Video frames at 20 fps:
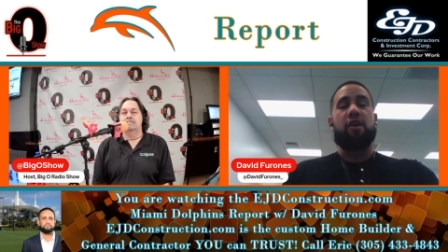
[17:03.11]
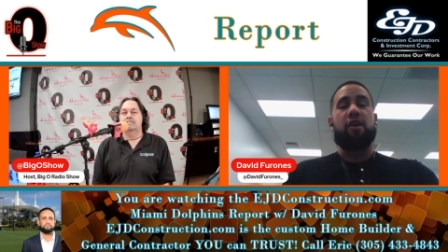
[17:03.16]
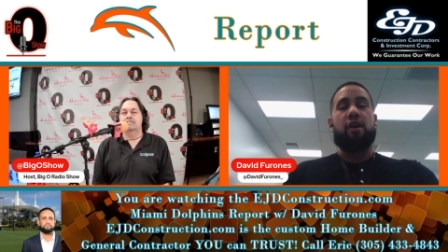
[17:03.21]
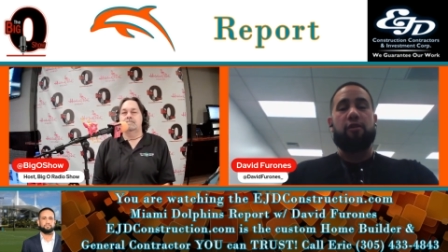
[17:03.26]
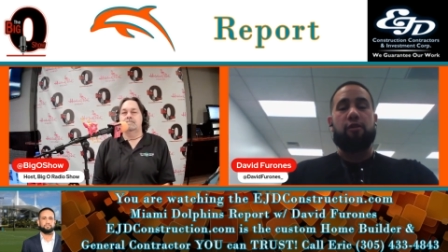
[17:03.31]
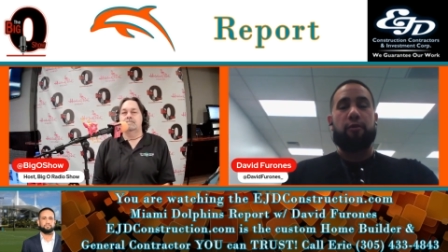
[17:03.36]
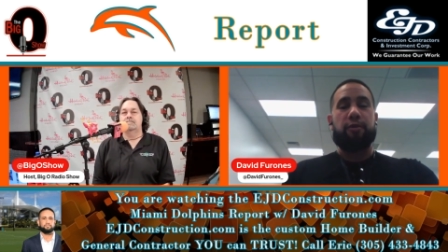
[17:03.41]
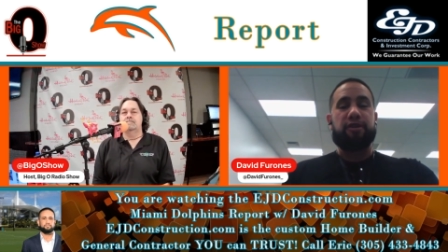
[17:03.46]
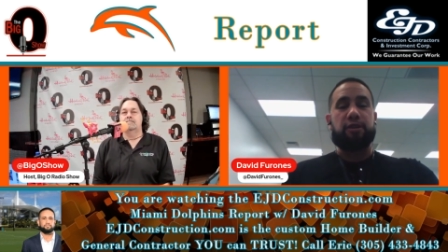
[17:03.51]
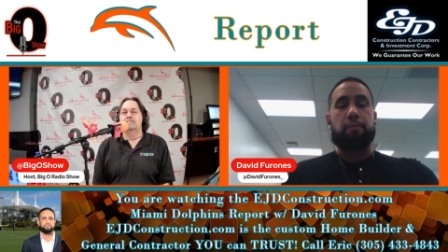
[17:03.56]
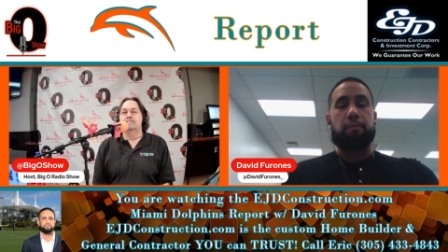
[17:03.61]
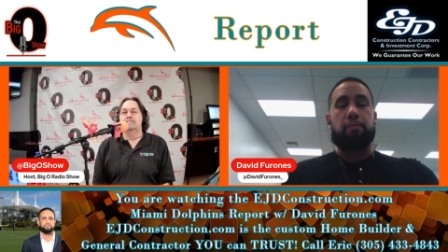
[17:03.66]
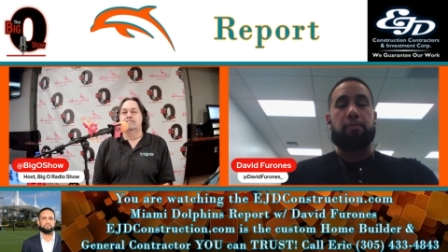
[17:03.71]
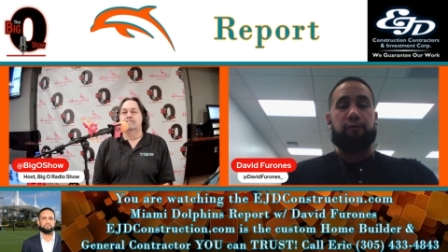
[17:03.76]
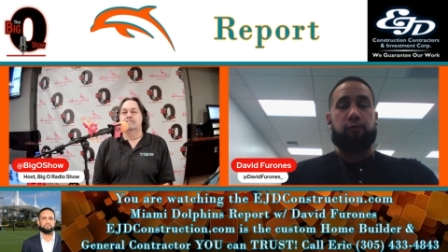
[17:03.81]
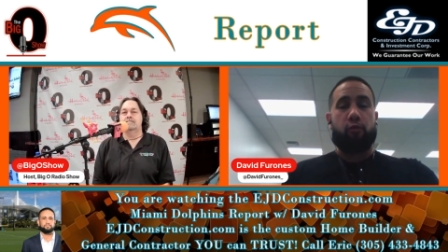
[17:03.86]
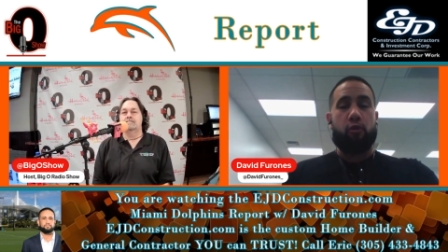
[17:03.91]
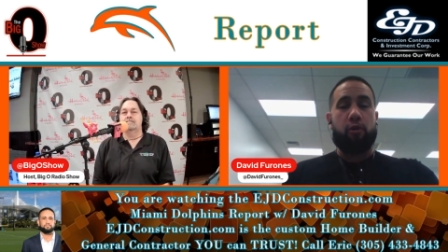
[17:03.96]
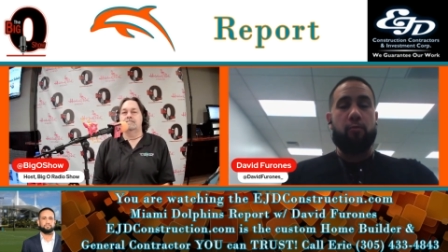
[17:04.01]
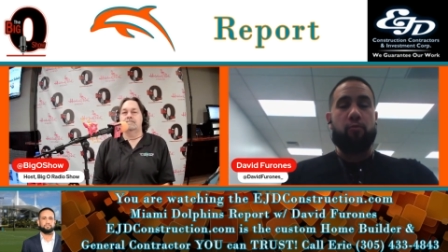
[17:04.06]
Although he did
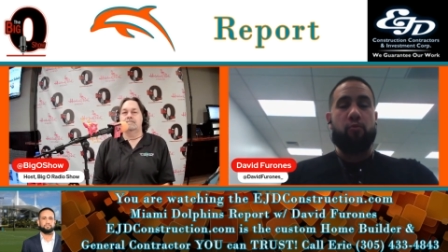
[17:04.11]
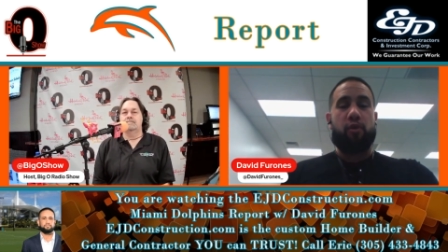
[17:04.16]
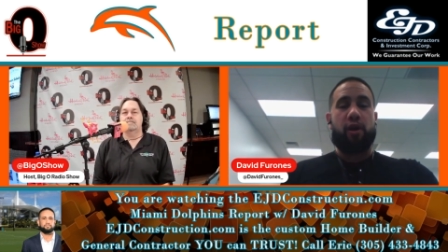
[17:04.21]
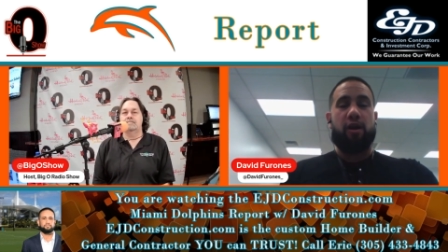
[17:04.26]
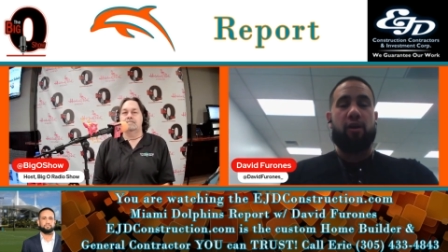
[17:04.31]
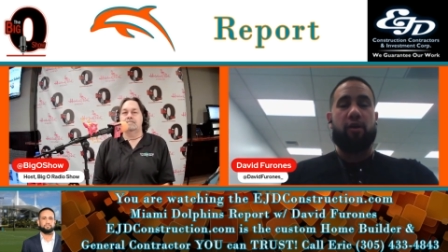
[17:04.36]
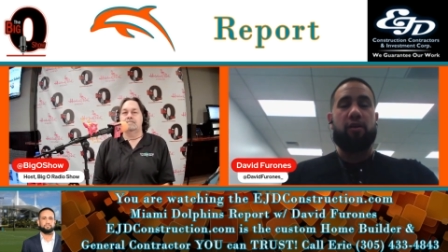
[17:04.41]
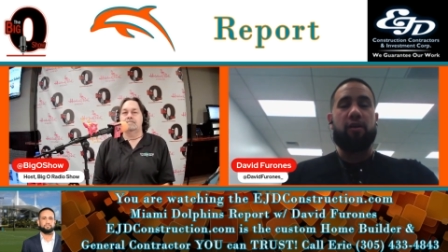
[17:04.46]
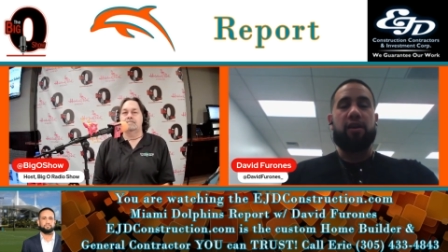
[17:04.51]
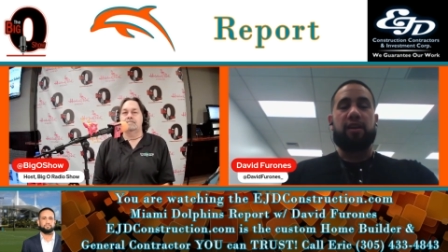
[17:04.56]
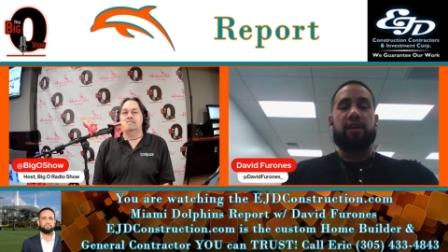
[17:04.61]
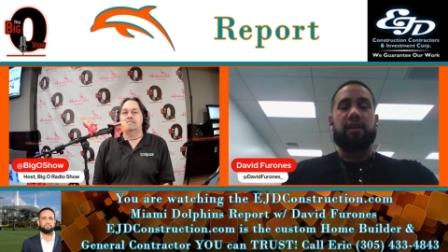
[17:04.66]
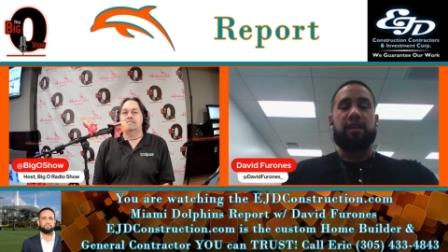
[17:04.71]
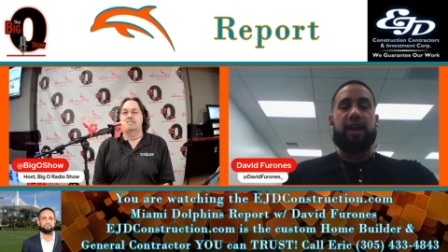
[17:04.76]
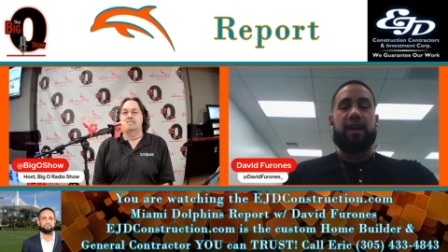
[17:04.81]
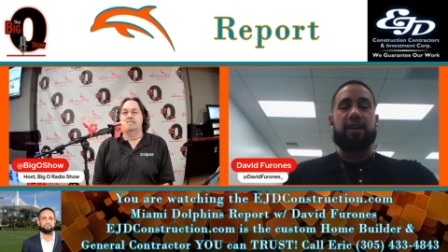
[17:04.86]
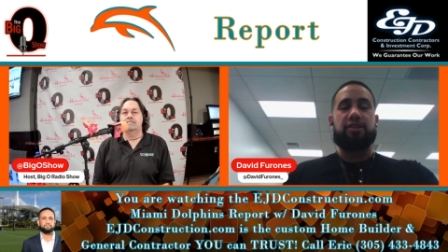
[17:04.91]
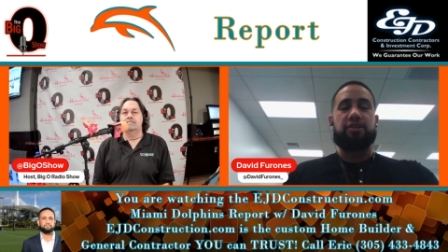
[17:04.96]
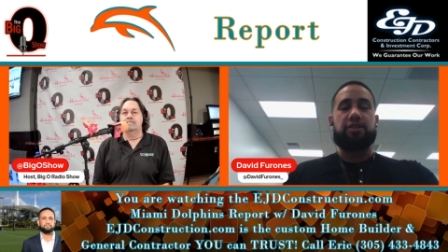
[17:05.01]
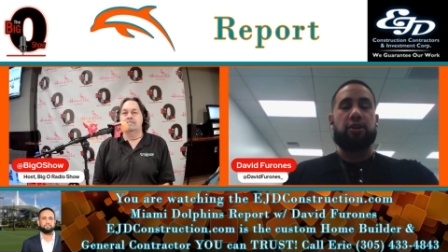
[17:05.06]
perform well
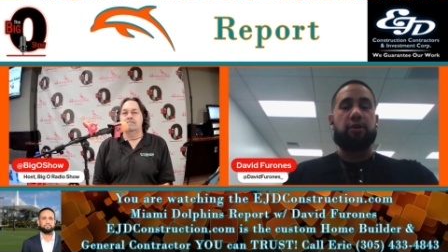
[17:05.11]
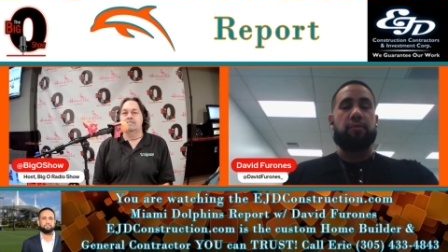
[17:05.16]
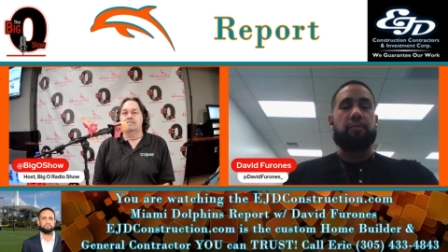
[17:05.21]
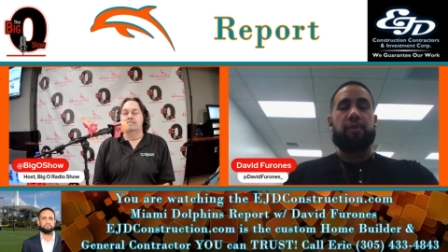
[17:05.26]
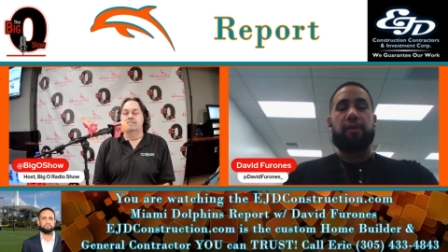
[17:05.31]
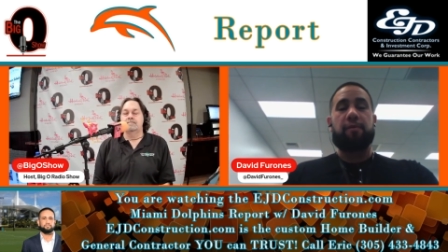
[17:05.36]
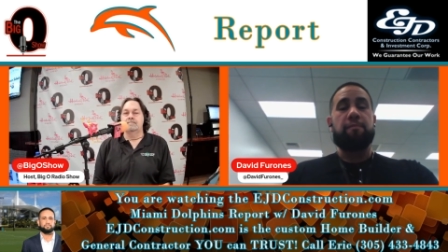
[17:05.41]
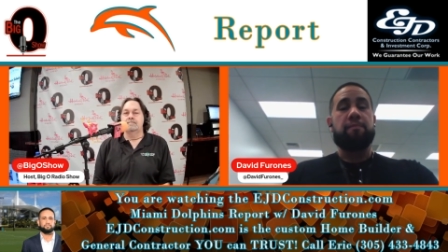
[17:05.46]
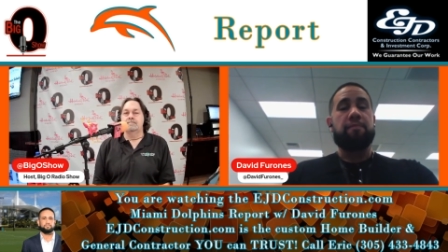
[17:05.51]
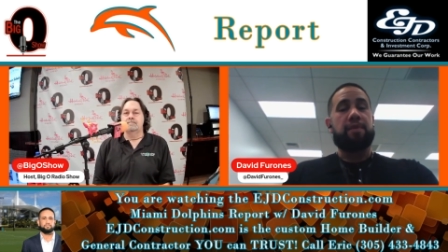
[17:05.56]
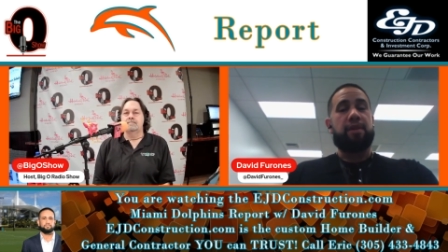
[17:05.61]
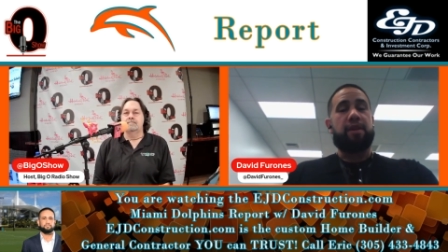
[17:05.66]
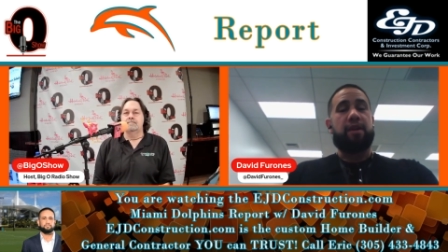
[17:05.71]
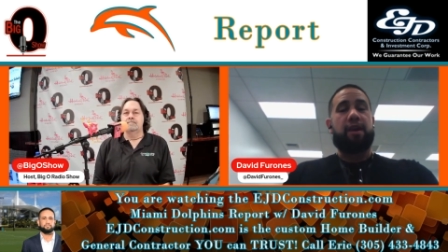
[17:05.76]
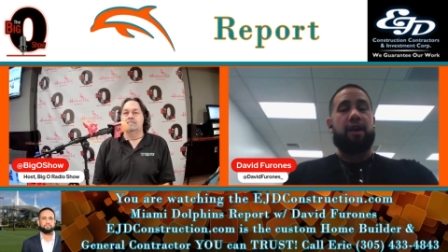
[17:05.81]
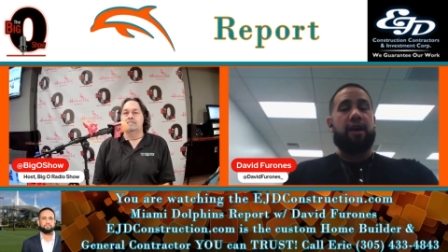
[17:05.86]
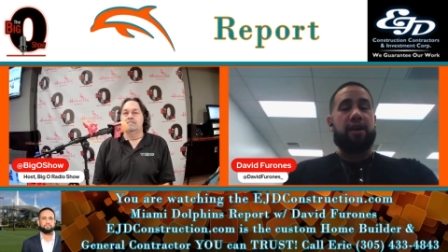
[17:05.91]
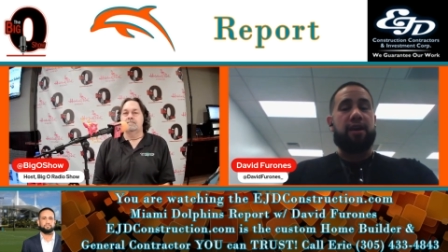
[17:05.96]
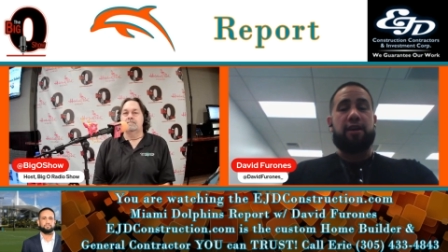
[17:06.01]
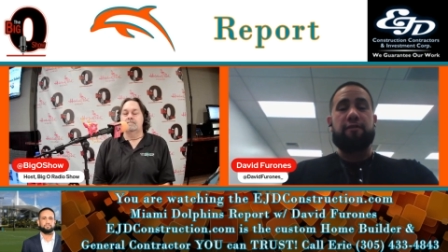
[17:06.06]
last year, but
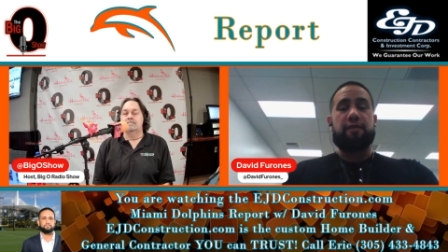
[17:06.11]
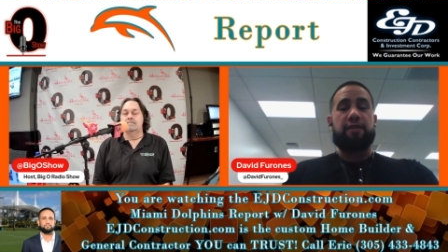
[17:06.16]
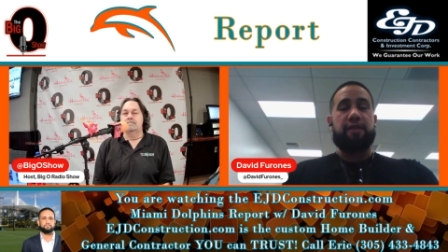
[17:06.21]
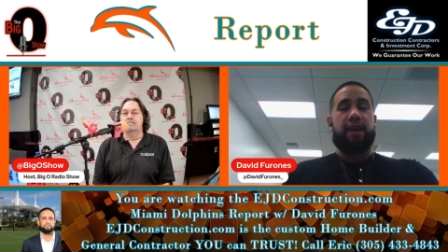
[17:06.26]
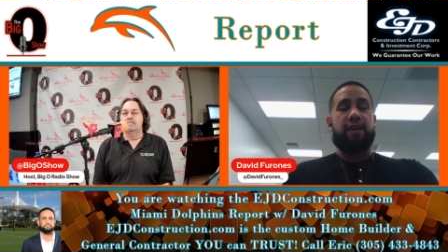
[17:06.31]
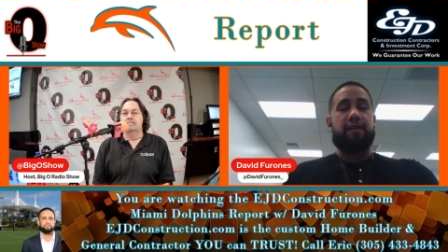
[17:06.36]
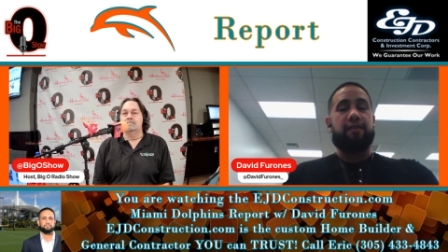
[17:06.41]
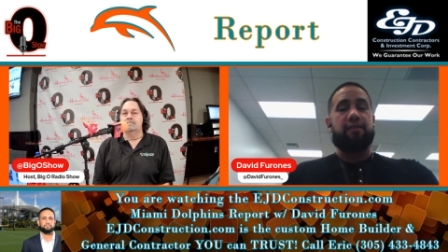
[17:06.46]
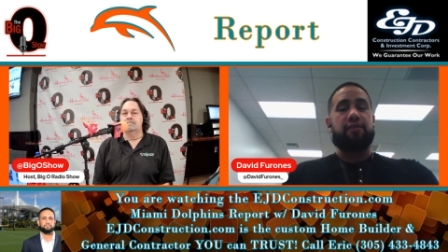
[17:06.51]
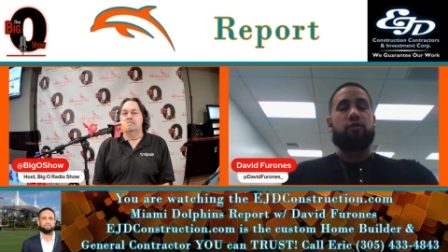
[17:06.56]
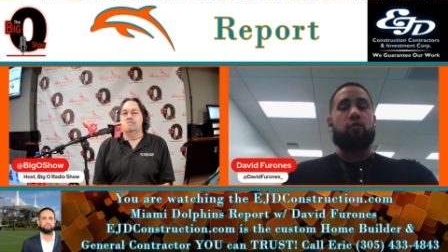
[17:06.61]
uh, even then,